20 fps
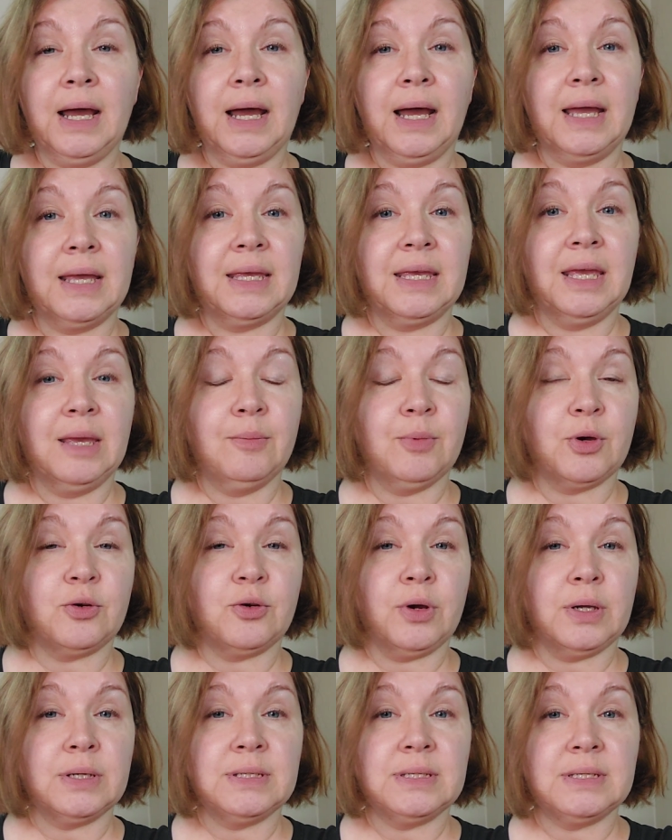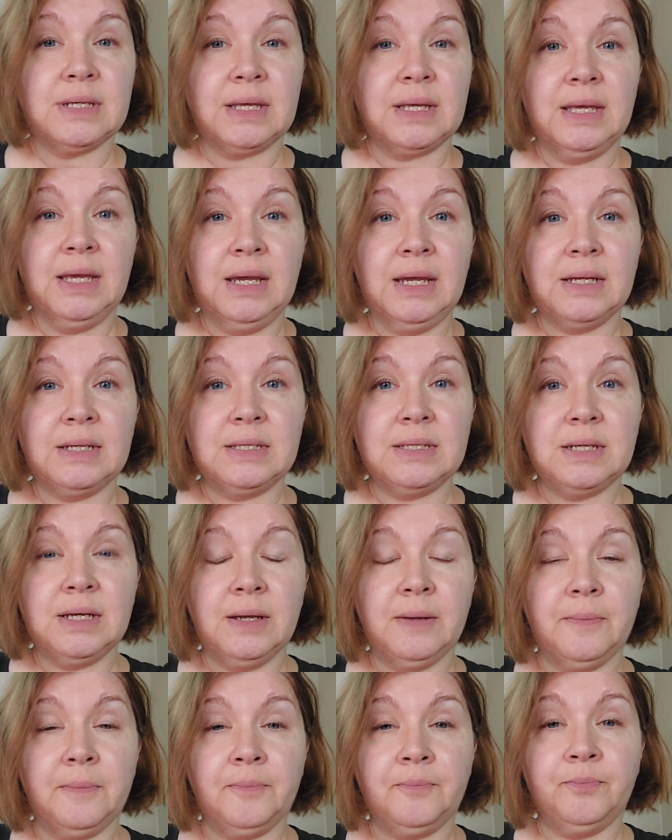I came across a kit
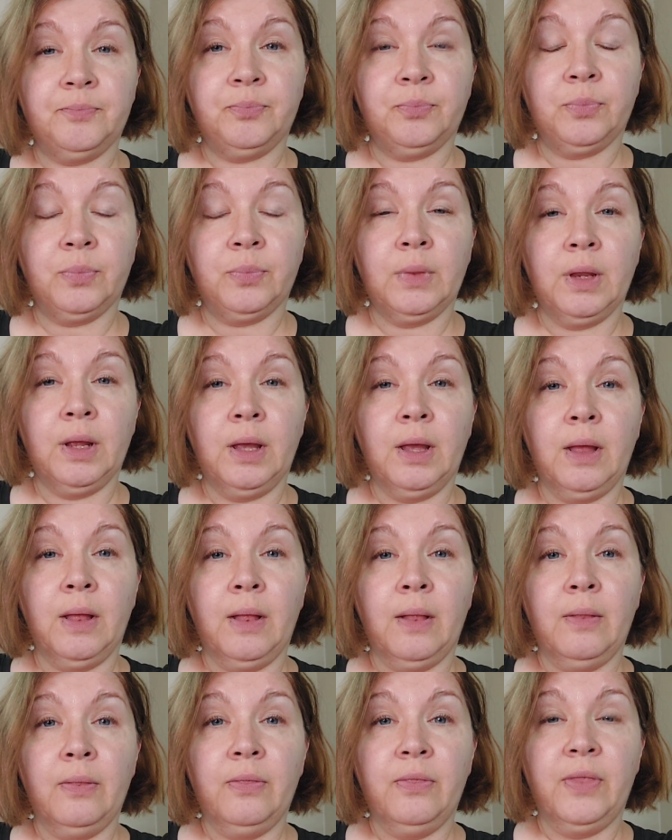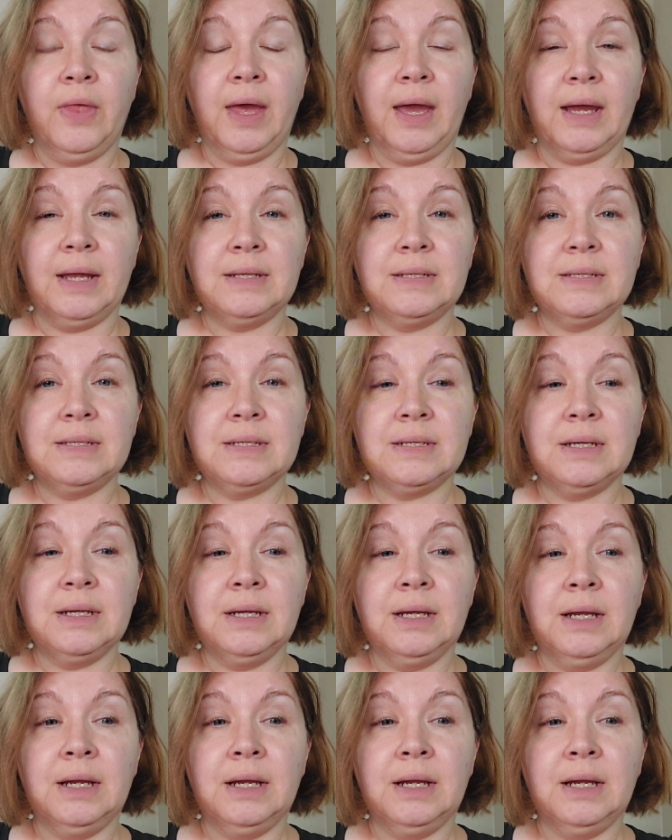that